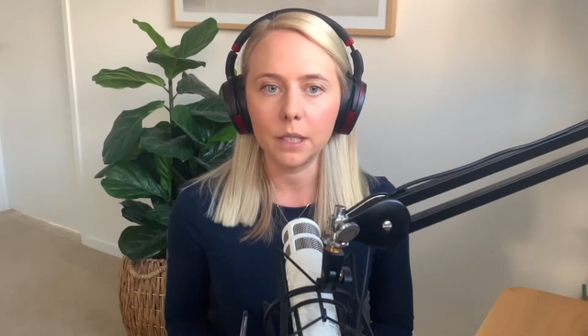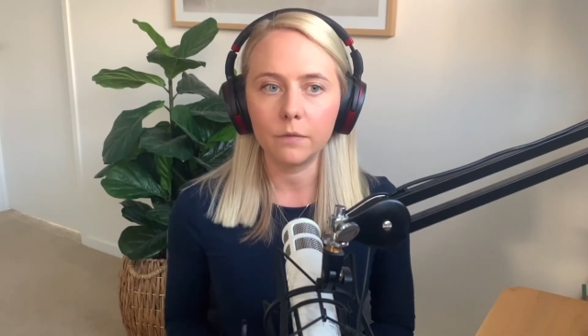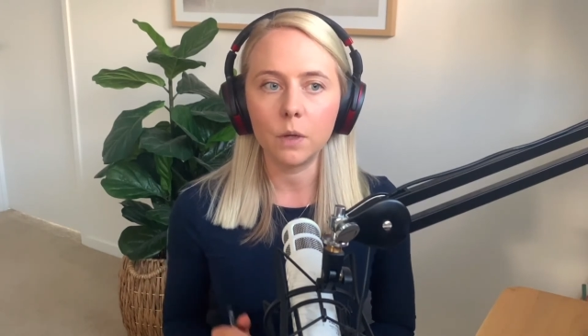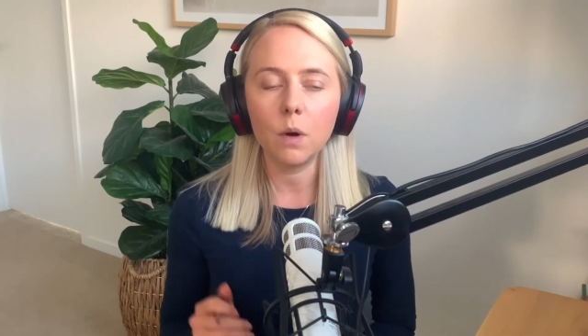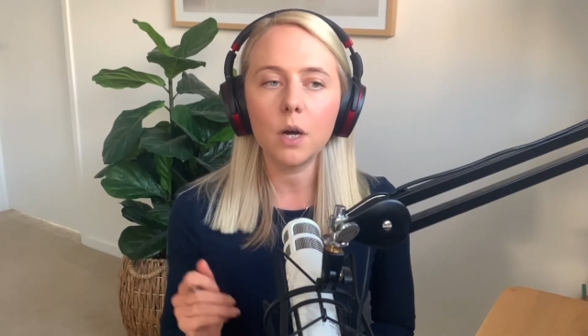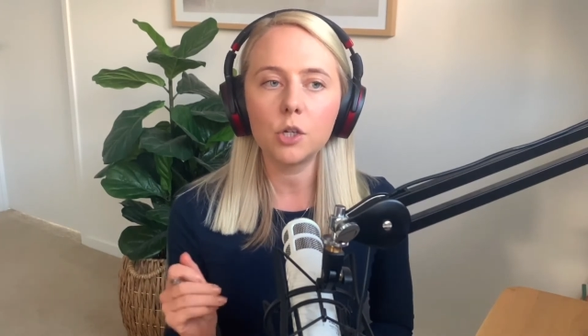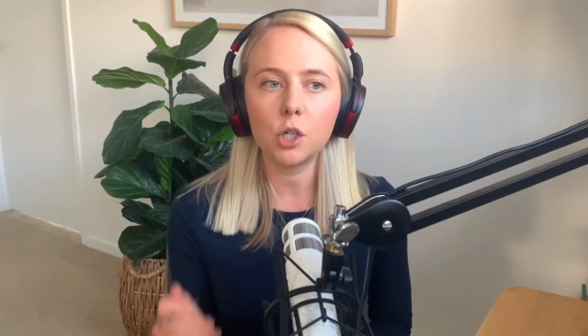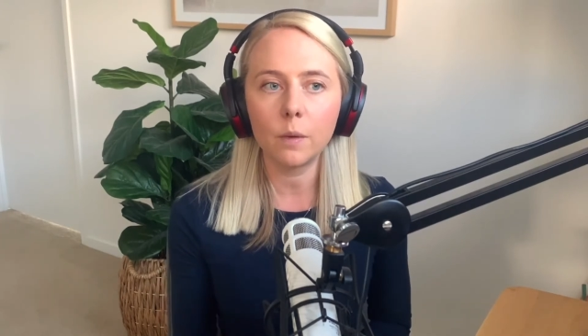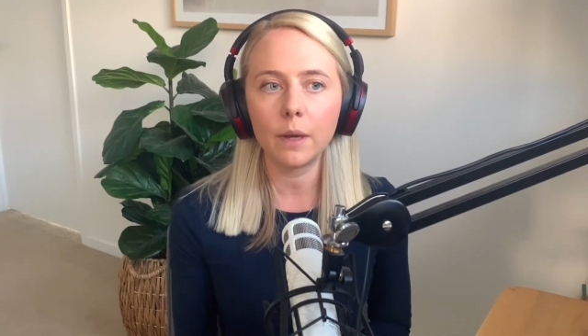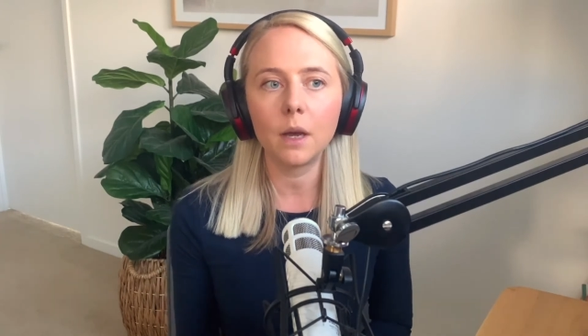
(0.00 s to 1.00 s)
if you are
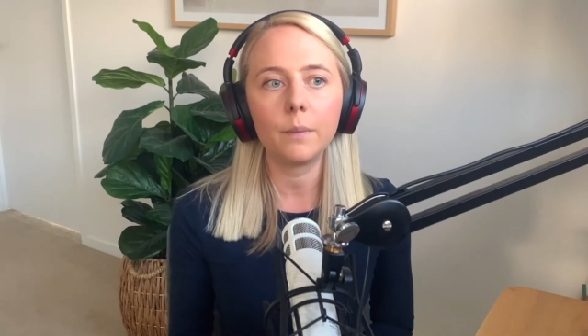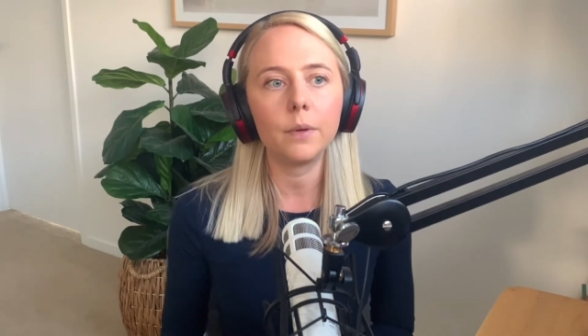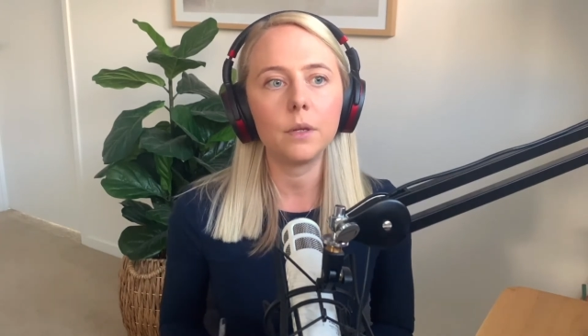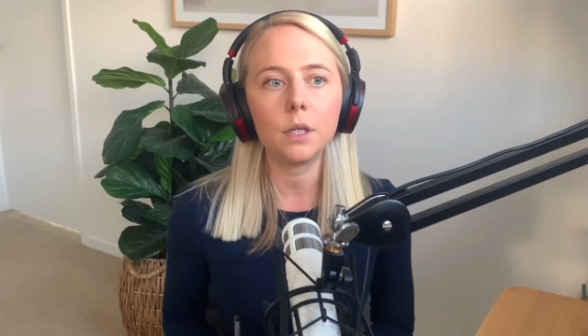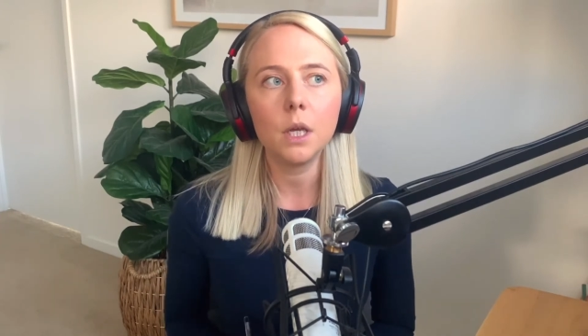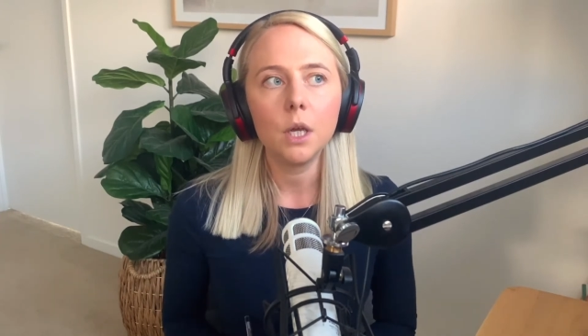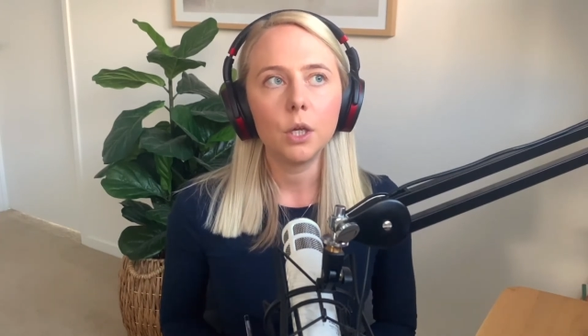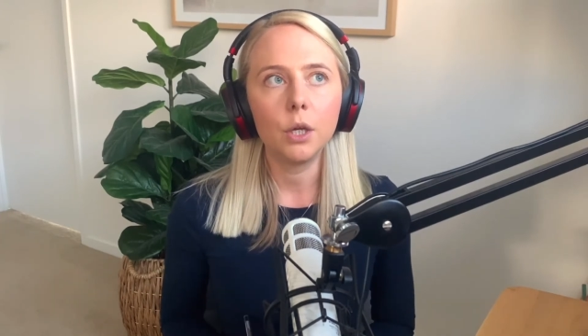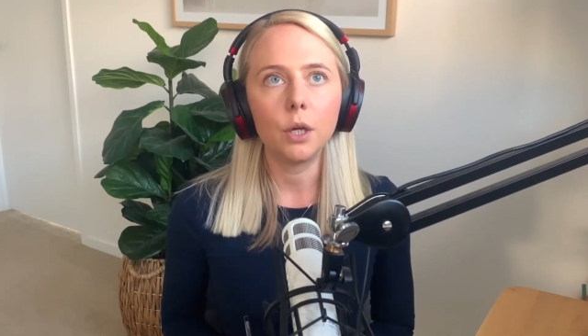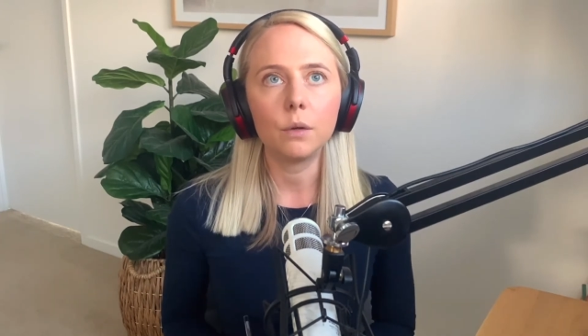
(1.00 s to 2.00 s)
showing up and,
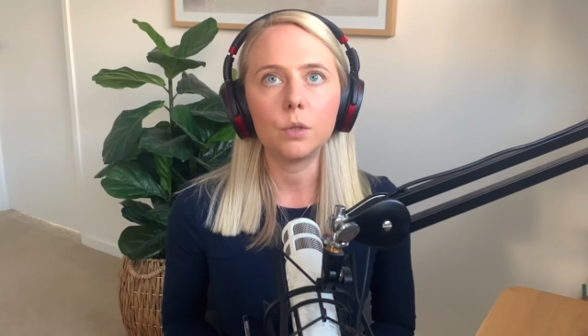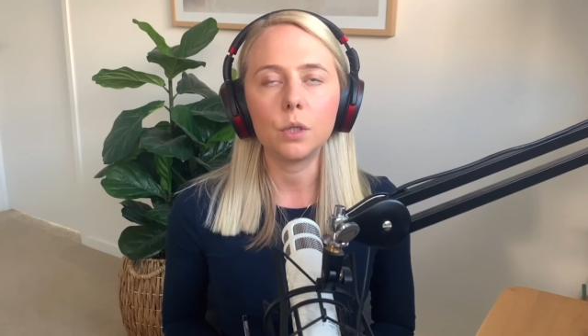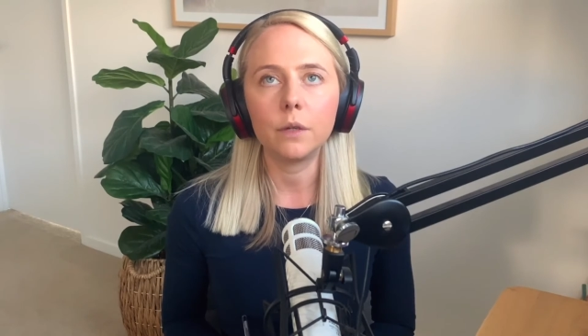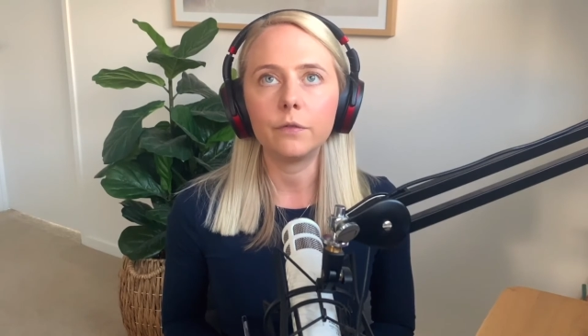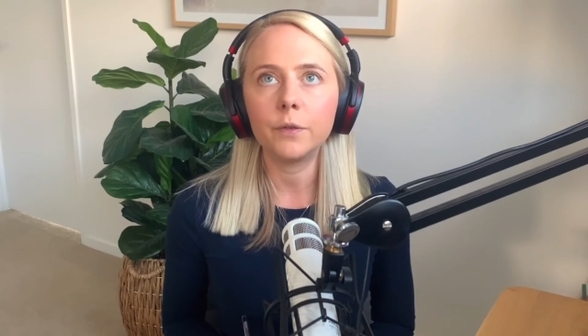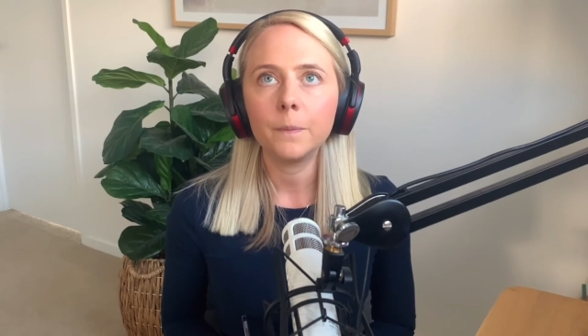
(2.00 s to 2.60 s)
you know, sort of,